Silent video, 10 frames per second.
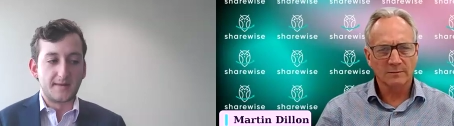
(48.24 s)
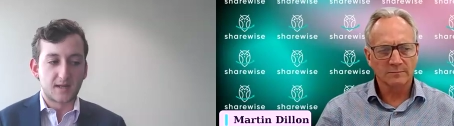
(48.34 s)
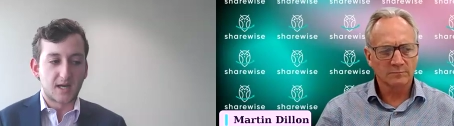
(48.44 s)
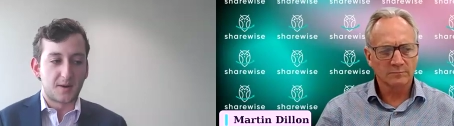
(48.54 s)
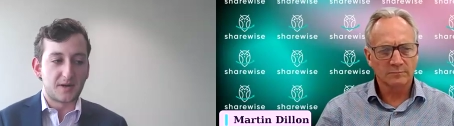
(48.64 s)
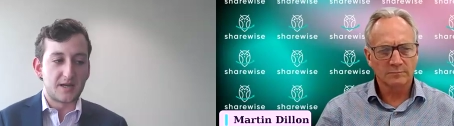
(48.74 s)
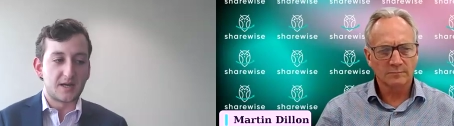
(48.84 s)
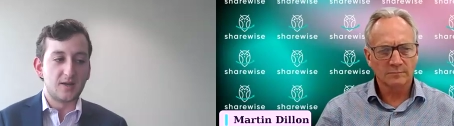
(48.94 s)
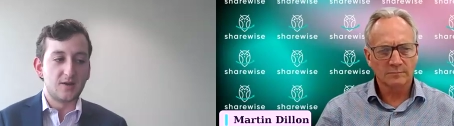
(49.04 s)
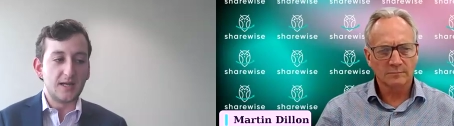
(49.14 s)
Speaker 1: with the company,
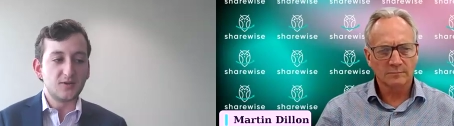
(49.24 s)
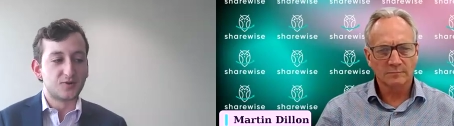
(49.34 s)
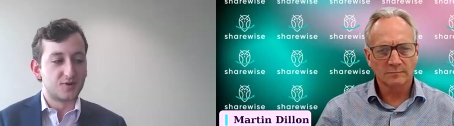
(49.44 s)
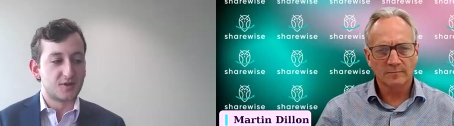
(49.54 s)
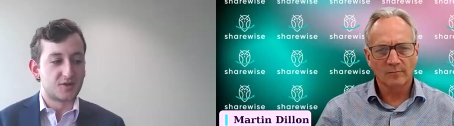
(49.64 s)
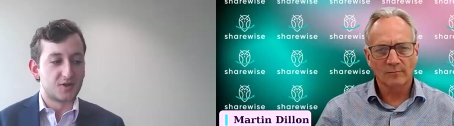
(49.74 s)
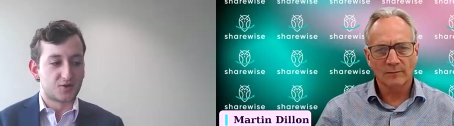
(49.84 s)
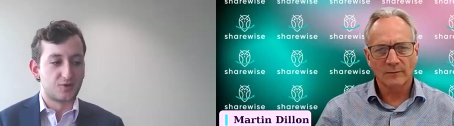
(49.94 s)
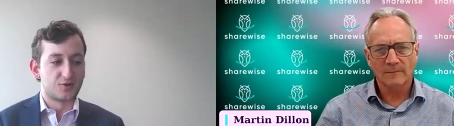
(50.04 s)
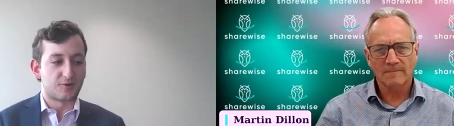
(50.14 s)
can you introduce us
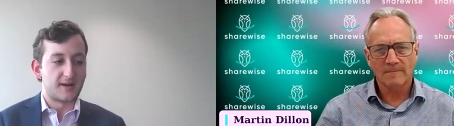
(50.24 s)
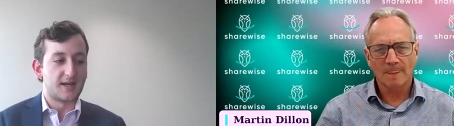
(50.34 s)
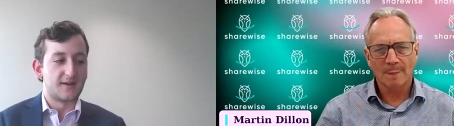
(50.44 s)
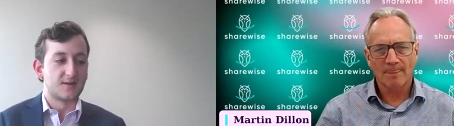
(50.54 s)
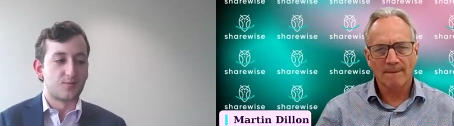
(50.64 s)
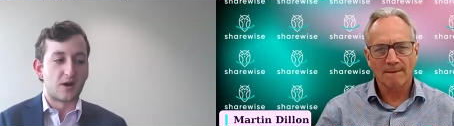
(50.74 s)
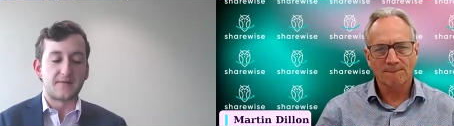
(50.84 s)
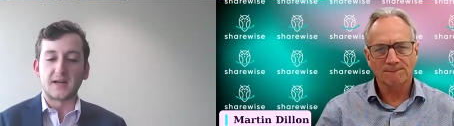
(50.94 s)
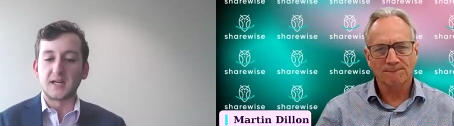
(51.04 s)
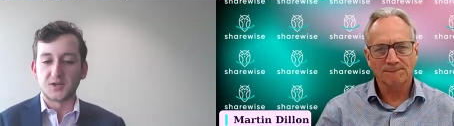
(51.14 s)
to TruScreen and give us a
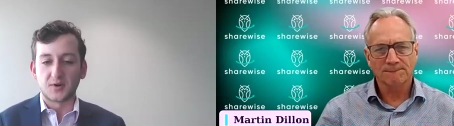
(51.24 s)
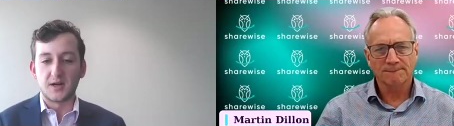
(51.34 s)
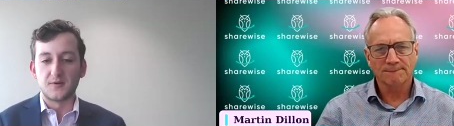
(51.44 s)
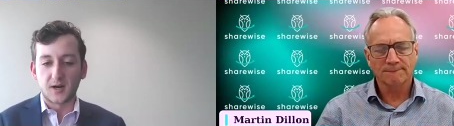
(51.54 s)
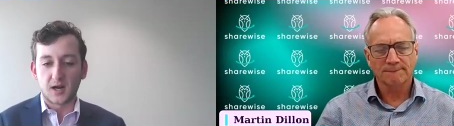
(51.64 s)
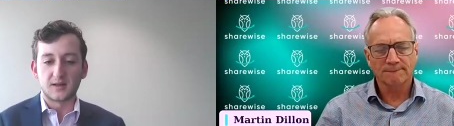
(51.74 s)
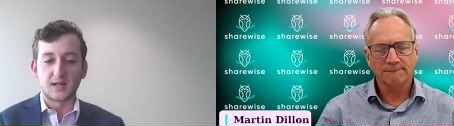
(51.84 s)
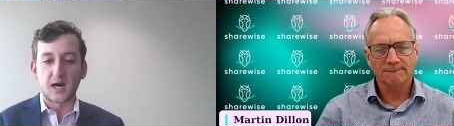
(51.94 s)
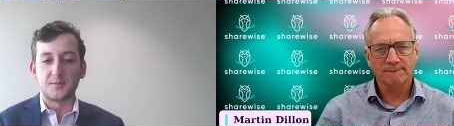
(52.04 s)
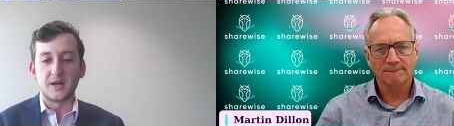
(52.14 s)
brief history regarding
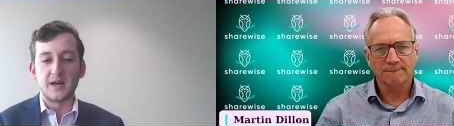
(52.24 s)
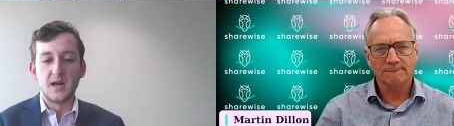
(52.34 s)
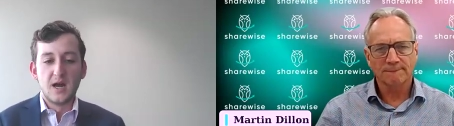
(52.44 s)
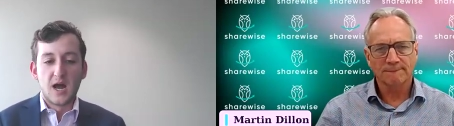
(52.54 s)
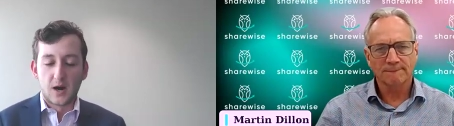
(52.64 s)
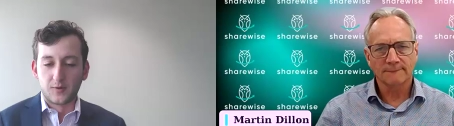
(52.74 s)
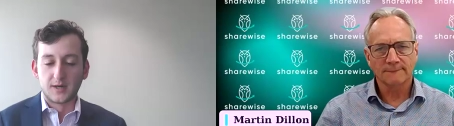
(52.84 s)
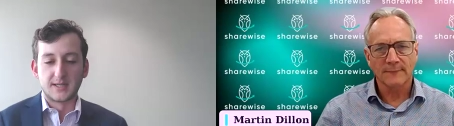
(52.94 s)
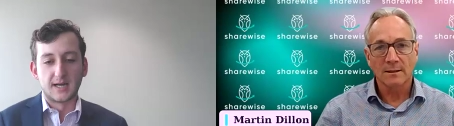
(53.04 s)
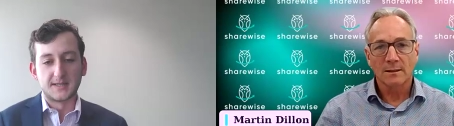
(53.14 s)
the company and what
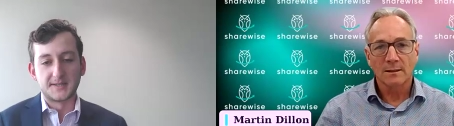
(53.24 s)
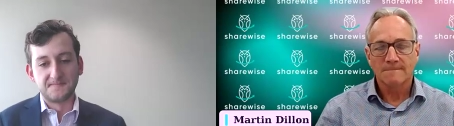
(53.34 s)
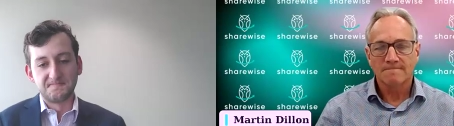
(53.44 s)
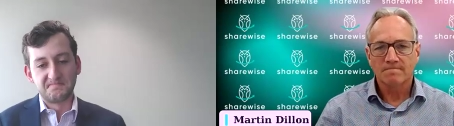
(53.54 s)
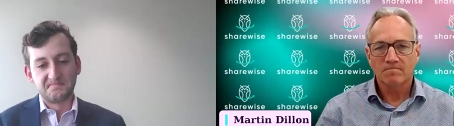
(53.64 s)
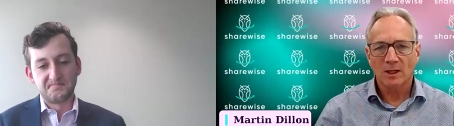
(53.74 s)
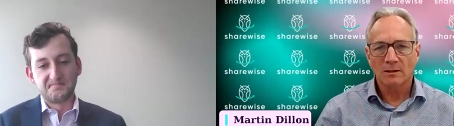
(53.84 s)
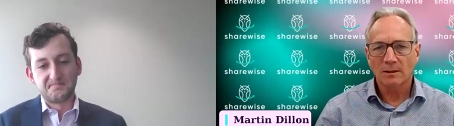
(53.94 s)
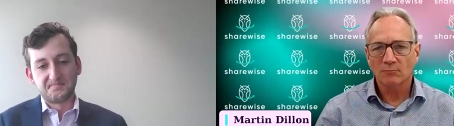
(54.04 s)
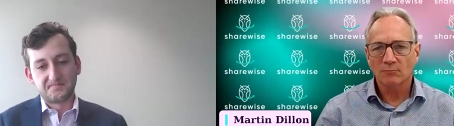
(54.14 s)
it does?
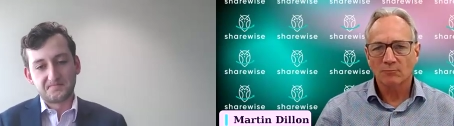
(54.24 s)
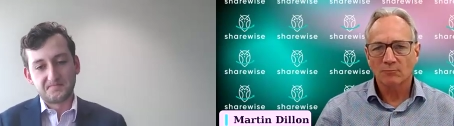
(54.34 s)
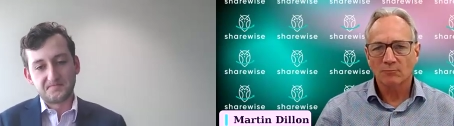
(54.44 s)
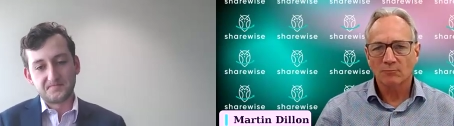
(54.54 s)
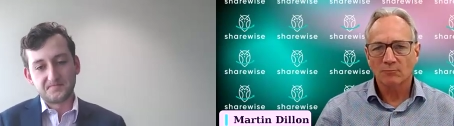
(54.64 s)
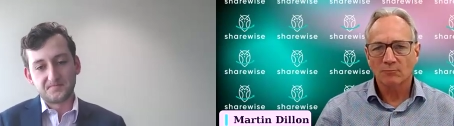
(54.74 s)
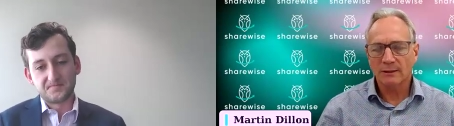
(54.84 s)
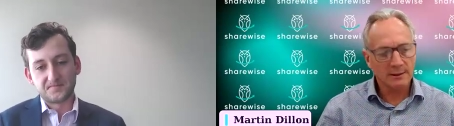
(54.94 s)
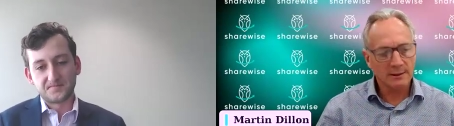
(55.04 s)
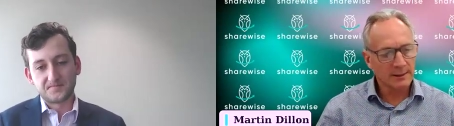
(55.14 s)
Speaker 2: Yep,
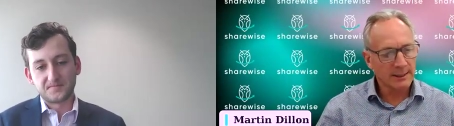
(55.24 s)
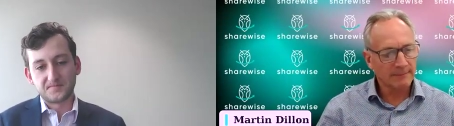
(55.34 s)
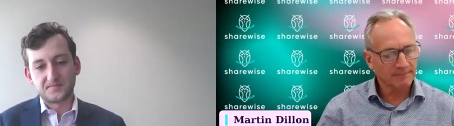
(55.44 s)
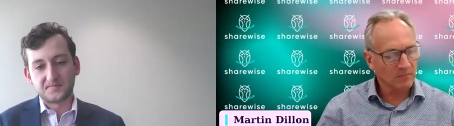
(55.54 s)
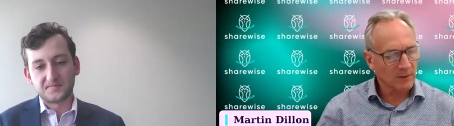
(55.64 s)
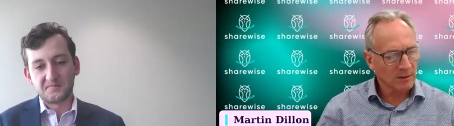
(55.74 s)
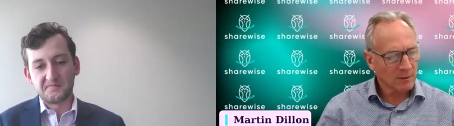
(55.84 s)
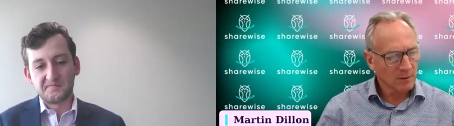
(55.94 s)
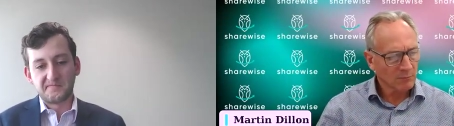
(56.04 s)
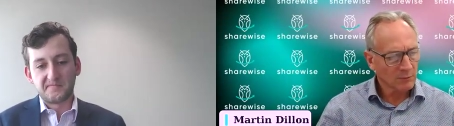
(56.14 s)
TruScreen
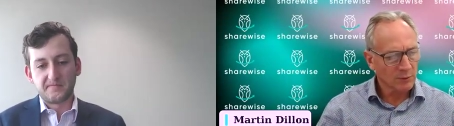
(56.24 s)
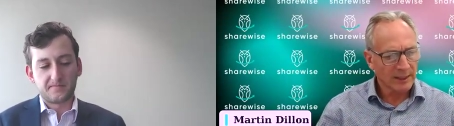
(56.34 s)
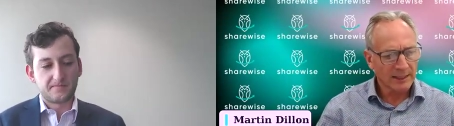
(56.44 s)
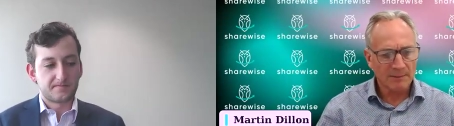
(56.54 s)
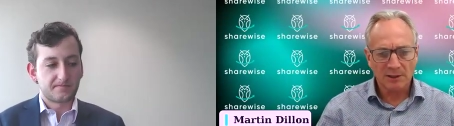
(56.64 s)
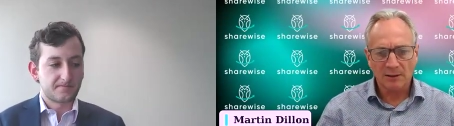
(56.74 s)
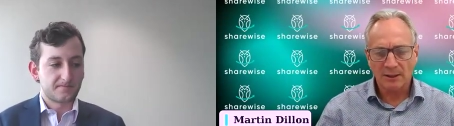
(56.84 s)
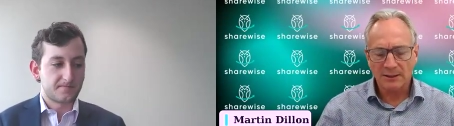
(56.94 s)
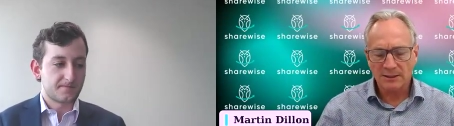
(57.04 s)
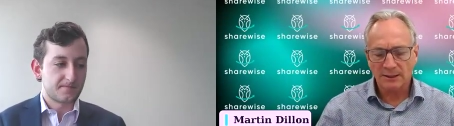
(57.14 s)
was
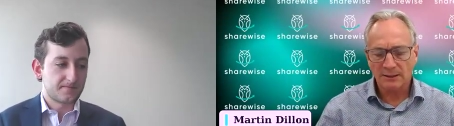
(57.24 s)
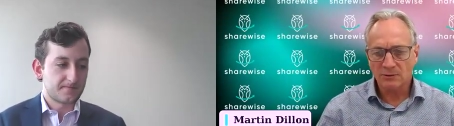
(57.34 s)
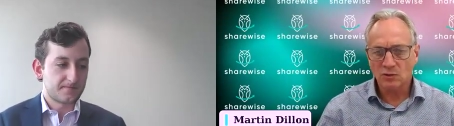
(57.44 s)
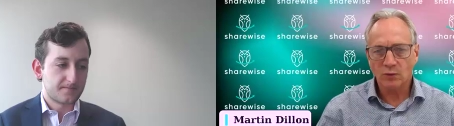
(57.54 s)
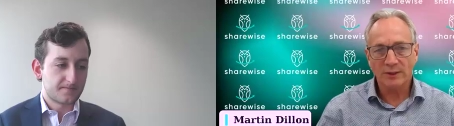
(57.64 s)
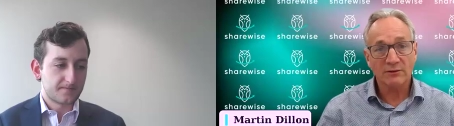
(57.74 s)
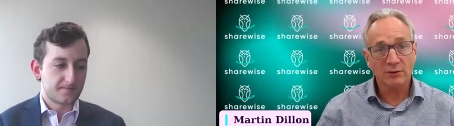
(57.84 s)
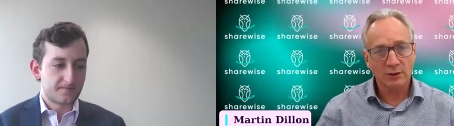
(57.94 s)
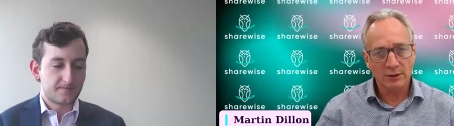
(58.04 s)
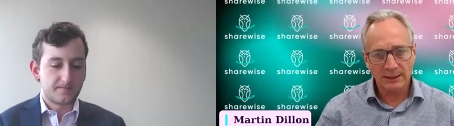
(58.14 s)
recapitalized in
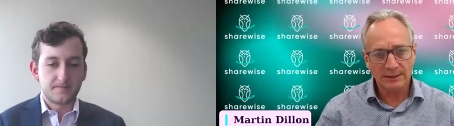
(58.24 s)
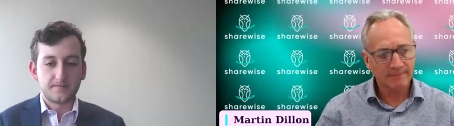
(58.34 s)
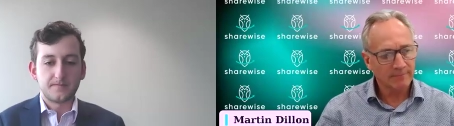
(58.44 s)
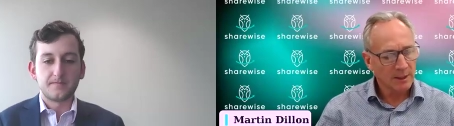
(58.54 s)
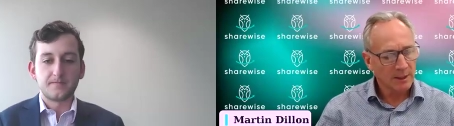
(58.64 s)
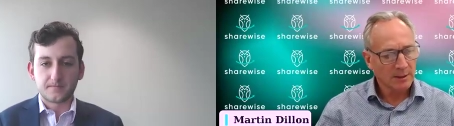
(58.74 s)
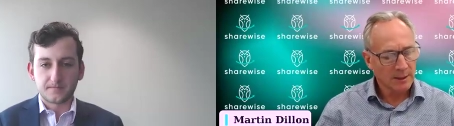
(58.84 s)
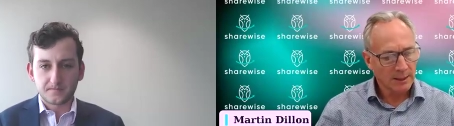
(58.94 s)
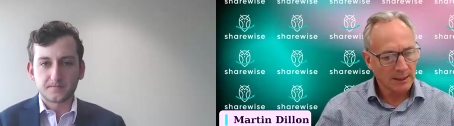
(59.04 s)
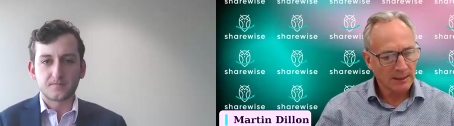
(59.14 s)
2013.
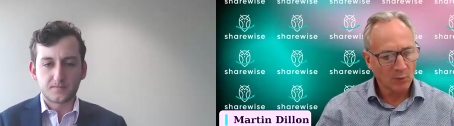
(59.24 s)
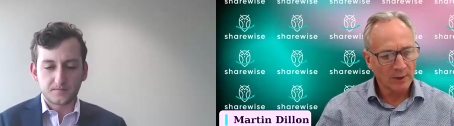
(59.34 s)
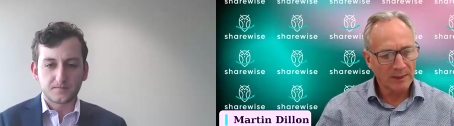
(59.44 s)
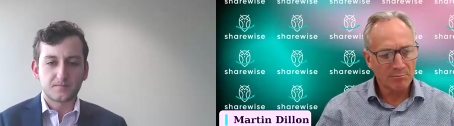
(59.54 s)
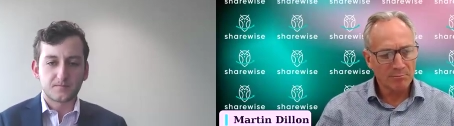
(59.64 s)
We